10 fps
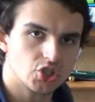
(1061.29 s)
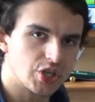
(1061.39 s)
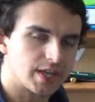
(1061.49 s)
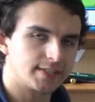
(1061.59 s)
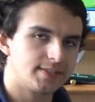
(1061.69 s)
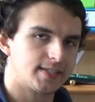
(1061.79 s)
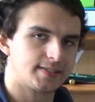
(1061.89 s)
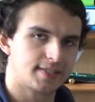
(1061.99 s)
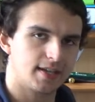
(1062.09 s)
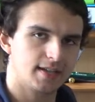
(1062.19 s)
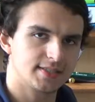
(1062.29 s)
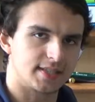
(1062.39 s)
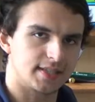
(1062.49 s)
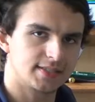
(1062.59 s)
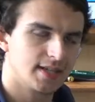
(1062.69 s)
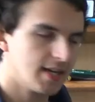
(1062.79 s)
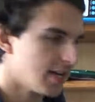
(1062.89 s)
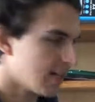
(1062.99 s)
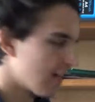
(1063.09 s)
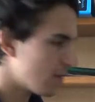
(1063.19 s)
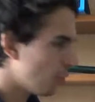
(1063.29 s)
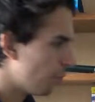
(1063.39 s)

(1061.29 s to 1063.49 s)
genes inserted, then you'll